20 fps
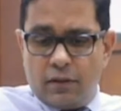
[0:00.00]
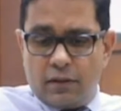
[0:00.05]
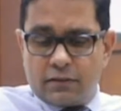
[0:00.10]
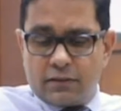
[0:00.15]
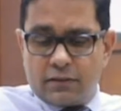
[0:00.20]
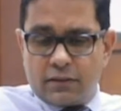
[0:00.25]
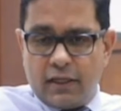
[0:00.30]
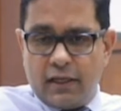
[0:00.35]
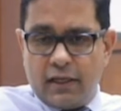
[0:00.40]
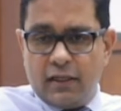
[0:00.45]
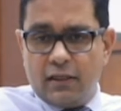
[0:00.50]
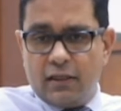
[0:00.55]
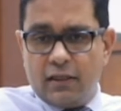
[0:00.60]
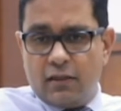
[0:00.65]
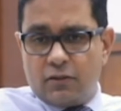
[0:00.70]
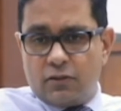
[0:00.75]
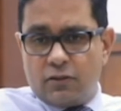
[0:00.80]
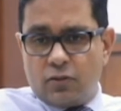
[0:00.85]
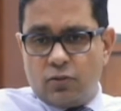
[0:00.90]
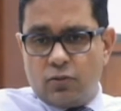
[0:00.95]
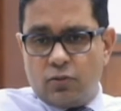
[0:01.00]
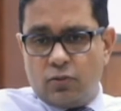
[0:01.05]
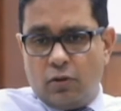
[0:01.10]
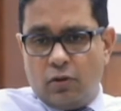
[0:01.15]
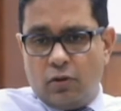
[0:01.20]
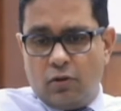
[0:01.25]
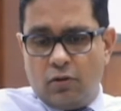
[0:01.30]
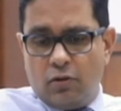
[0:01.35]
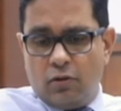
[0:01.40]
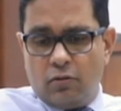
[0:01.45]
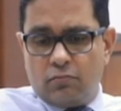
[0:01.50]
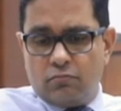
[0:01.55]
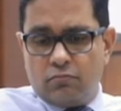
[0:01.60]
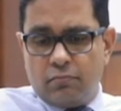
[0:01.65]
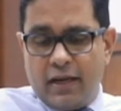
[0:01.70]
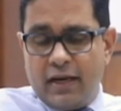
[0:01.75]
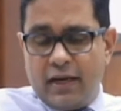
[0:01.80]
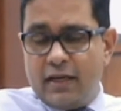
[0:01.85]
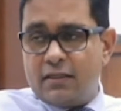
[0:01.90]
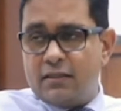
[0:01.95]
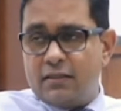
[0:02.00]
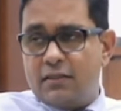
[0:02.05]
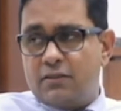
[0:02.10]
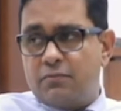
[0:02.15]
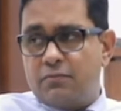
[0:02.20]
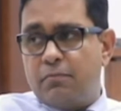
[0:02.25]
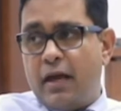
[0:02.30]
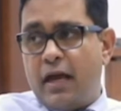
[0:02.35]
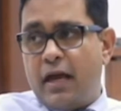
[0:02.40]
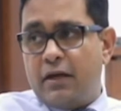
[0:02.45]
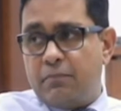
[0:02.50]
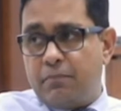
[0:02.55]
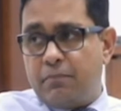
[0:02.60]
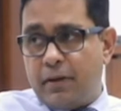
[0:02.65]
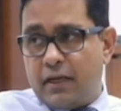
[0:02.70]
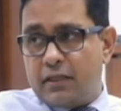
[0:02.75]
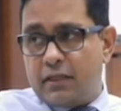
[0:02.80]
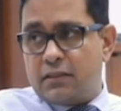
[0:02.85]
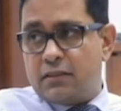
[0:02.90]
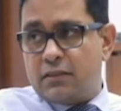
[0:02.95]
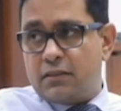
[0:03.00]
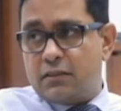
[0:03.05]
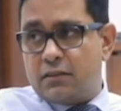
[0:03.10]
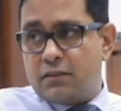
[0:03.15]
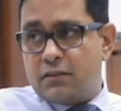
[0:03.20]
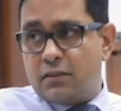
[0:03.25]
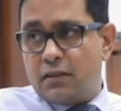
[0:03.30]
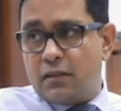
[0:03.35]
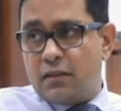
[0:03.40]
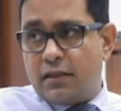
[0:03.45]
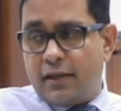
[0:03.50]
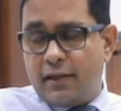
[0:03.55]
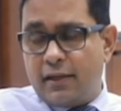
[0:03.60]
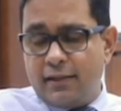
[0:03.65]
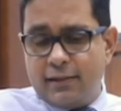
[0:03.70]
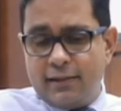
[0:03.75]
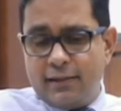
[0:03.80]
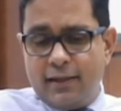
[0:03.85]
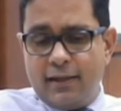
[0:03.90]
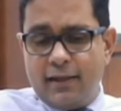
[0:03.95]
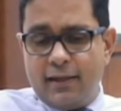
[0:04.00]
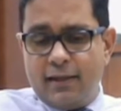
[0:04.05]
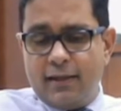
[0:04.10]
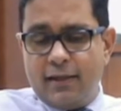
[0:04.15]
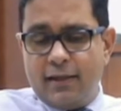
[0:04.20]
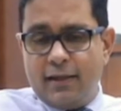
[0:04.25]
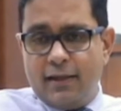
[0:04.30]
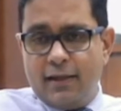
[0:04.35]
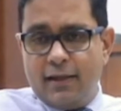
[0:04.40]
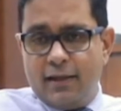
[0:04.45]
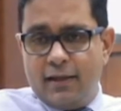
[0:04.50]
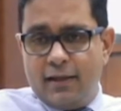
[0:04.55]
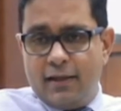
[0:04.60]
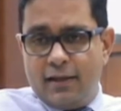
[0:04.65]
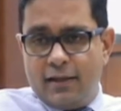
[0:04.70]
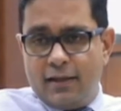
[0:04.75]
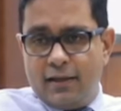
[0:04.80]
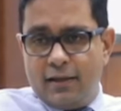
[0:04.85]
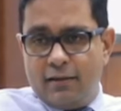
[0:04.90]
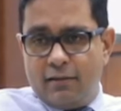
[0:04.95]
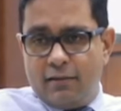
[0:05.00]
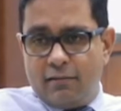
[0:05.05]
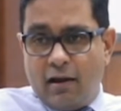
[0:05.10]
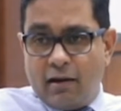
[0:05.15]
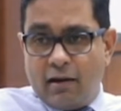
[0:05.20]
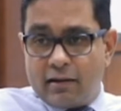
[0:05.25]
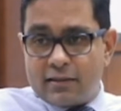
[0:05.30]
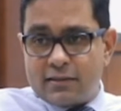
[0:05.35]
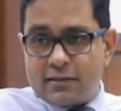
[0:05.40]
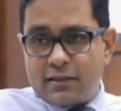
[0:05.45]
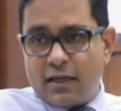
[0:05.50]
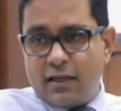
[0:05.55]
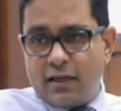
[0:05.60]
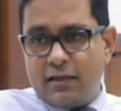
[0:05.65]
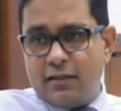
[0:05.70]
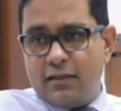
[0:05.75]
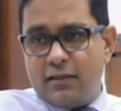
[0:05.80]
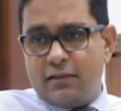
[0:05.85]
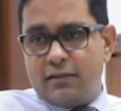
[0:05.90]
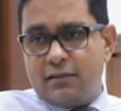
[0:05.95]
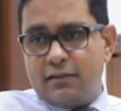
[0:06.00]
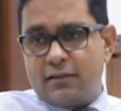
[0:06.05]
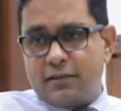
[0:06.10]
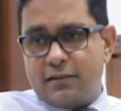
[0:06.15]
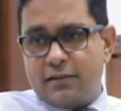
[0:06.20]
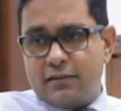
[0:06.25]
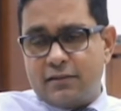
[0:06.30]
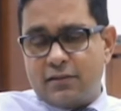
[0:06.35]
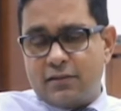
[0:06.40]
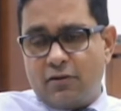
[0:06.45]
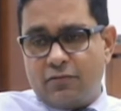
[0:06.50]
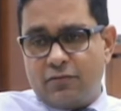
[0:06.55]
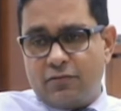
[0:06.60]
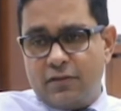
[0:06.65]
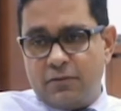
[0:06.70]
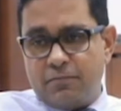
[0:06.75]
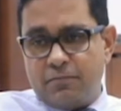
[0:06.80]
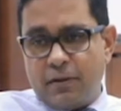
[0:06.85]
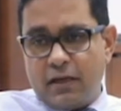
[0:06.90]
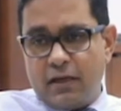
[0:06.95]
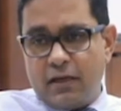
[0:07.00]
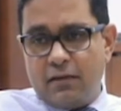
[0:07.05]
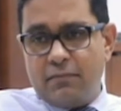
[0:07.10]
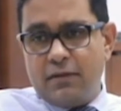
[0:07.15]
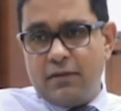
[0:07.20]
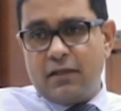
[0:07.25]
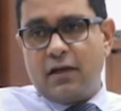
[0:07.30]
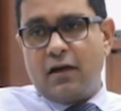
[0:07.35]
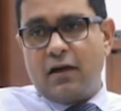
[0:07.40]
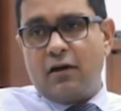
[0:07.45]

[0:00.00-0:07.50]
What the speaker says: sail through or manage this bad patch till they understand the risk of this pandemic,